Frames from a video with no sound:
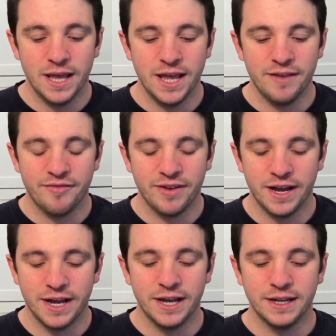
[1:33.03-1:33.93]
if
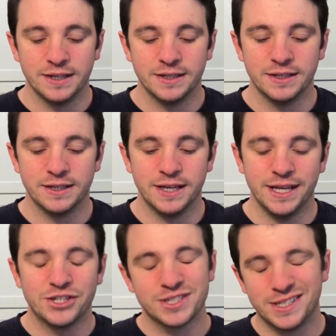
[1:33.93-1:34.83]

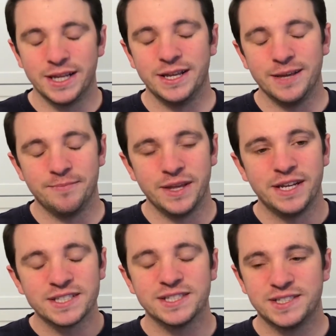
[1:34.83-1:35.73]
it
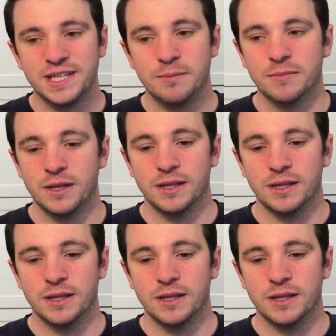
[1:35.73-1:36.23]
doesn't seem